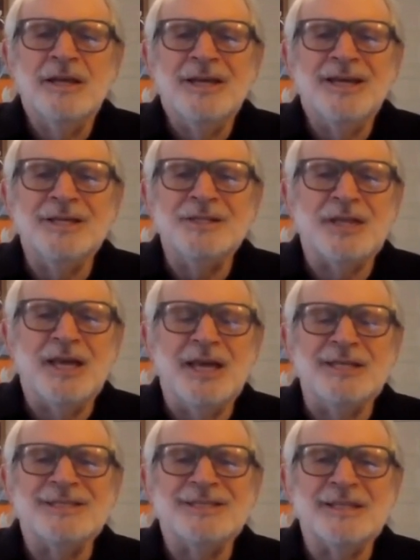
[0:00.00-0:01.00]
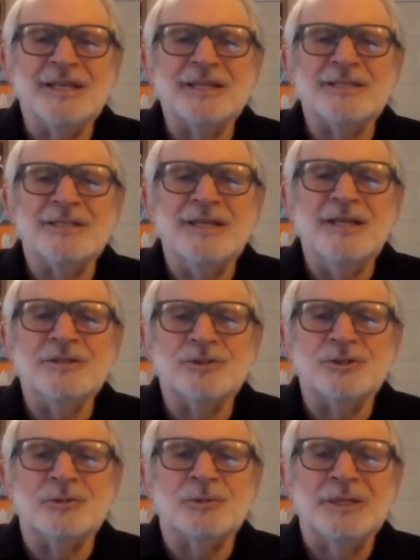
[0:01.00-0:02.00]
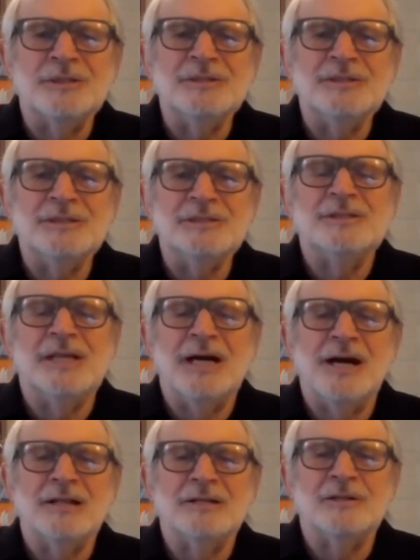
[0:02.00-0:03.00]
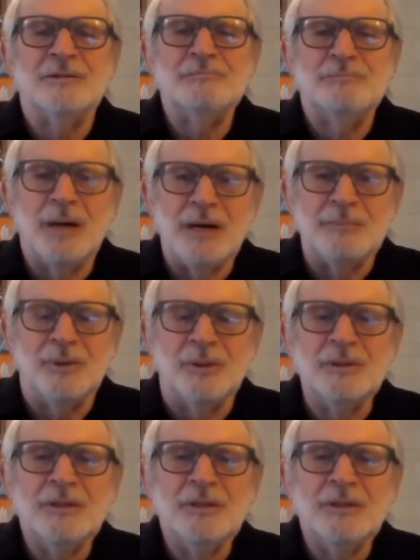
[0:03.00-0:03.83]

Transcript: is a $60 trillion bubble